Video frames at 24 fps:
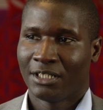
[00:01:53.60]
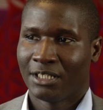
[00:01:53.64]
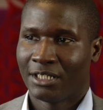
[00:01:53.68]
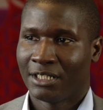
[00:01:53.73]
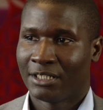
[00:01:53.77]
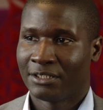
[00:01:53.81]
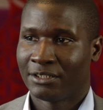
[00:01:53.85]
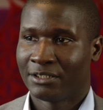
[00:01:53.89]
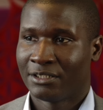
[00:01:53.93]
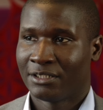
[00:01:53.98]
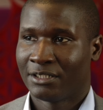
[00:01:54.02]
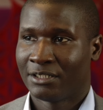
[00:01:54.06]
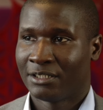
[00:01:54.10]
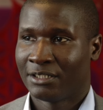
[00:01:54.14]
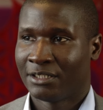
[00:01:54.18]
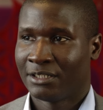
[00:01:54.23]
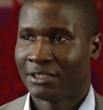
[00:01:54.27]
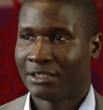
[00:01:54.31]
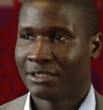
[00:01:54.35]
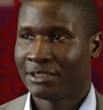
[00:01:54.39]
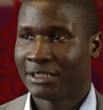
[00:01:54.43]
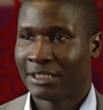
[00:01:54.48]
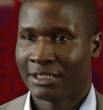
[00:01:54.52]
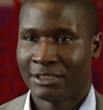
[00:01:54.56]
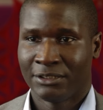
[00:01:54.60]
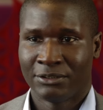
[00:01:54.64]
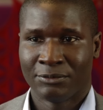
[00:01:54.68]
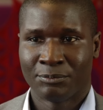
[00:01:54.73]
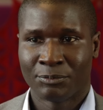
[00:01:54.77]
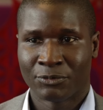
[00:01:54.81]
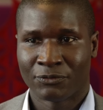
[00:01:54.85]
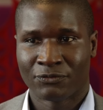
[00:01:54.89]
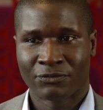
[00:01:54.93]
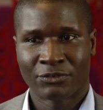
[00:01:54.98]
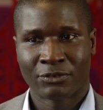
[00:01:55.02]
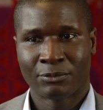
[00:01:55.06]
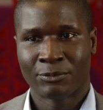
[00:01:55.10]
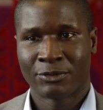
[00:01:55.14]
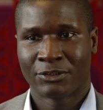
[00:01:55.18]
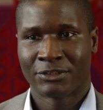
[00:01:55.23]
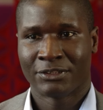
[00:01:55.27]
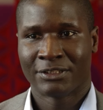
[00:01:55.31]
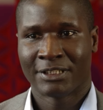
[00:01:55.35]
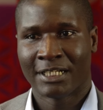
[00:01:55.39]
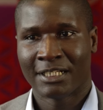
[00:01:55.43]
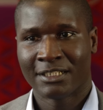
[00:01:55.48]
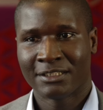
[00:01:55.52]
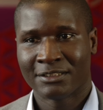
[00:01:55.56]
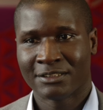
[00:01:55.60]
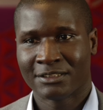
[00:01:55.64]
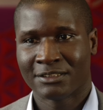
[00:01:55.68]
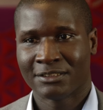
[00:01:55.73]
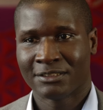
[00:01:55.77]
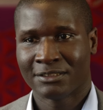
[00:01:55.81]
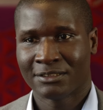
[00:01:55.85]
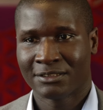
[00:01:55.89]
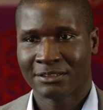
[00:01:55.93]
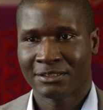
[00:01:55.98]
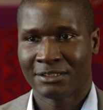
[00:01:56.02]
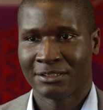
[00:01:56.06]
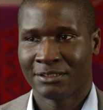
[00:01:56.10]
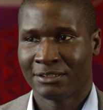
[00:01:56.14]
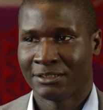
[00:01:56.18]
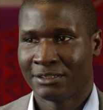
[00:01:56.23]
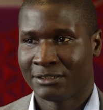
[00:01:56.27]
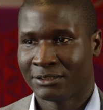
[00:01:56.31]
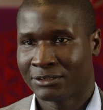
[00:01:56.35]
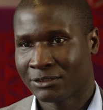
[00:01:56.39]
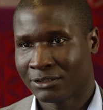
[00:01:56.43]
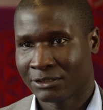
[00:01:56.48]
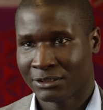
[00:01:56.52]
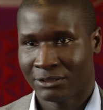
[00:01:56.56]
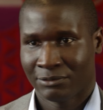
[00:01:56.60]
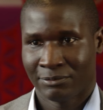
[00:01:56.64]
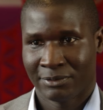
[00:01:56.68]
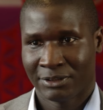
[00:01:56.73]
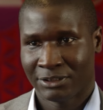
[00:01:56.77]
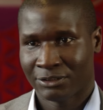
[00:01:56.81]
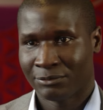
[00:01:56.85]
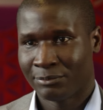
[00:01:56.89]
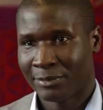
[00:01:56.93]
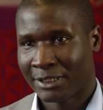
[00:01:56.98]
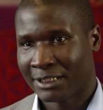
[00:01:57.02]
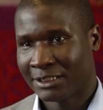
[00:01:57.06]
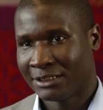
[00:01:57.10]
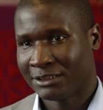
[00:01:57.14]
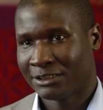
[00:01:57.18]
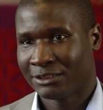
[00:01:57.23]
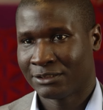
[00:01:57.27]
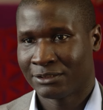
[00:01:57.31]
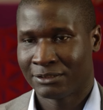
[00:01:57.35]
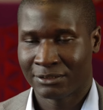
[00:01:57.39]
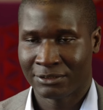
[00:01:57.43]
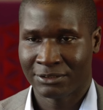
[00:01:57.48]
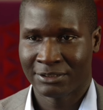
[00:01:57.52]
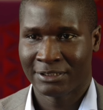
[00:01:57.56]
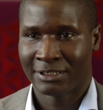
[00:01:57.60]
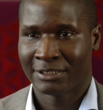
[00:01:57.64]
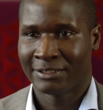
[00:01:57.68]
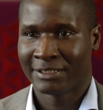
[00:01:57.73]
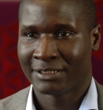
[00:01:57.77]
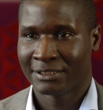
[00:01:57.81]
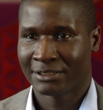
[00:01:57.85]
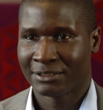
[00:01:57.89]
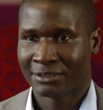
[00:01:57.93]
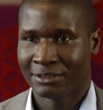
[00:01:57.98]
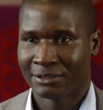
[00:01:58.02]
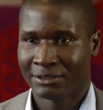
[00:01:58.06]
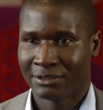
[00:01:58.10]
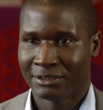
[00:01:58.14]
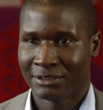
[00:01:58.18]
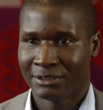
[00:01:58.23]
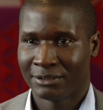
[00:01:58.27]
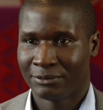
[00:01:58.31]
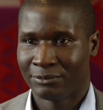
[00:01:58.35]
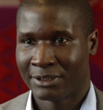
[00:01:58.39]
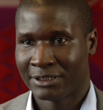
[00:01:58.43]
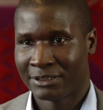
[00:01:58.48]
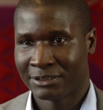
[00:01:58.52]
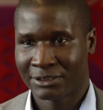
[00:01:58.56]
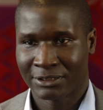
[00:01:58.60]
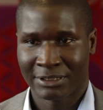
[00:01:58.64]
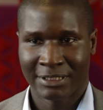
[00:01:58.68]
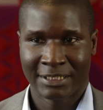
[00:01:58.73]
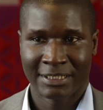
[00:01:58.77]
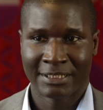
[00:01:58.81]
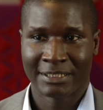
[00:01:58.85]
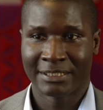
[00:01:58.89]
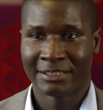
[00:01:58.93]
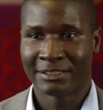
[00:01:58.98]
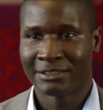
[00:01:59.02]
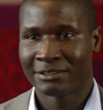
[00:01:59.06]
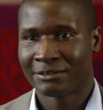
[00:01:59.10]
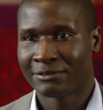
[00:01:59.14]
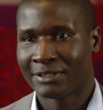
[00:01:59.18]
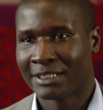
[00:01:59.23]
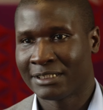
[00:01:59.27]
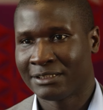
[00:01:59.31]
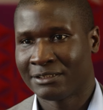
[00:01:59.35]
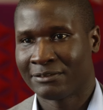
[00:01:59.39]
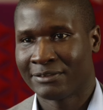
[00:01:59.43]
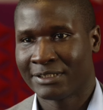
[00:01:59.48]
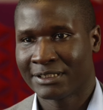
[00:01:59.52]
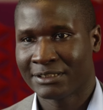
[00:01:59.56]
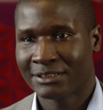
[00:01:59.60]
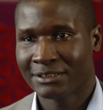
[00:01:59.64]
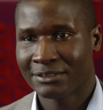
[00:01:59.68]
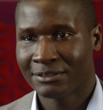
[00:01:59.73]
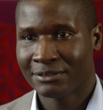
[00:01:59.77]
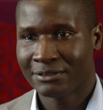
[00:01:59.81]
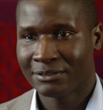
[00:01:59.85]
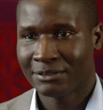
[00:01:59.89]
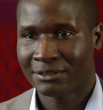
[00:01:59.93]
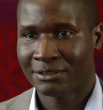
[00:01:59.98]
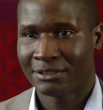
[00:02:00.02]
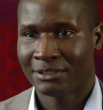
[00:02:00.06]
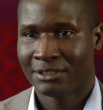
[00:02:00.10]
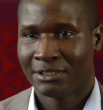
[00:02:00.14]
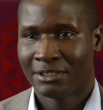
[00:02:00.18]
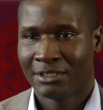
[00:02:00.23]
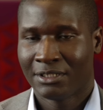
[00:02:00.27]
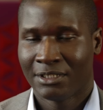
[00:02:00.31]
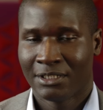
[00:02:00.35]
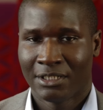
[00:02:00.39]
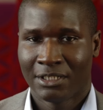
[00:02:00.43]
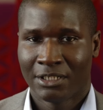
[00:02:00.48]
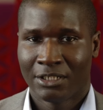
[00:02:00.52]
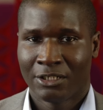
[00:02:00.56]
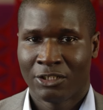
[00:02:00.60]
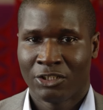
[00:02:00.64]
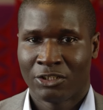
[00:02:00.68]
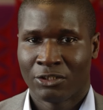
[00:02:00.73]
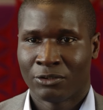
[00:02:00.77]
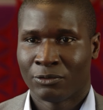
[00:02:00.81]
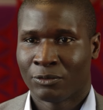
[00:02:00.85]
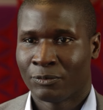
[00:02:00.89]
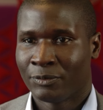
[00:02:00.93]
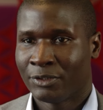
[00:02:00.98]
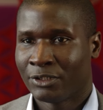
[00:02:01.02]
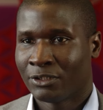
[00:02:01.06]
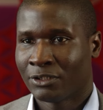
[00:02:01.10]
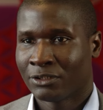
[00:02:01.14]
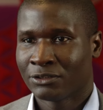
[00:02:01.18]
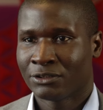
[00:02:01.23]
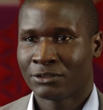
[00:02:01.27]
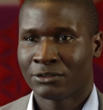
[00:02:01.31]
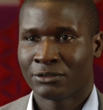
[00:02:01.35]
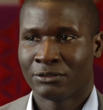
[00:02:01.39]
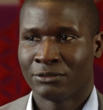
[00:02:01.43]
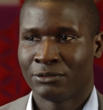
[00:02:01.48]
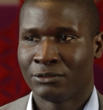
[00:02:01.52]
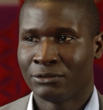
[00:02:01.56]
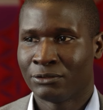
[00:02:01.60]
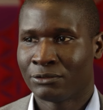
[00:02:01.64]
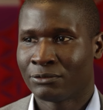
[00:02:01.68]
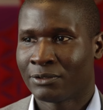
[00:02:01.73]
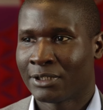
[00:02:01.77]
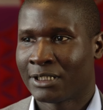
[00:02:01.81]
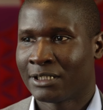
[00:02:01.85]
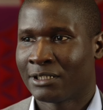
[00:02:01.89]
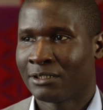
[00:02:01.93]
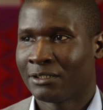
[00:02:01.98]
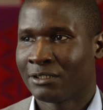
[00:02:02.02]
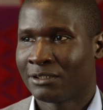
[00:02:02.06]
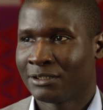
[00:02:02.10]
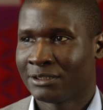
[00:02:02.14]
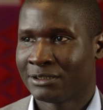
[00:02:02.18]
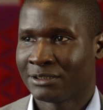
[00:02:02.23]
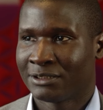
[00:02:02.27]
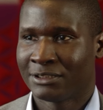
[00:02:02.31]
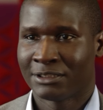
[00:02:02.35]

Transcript: And you perform your analysis and discuss with your manager or director whether it's heading in the right direction. What we also do quite a lot is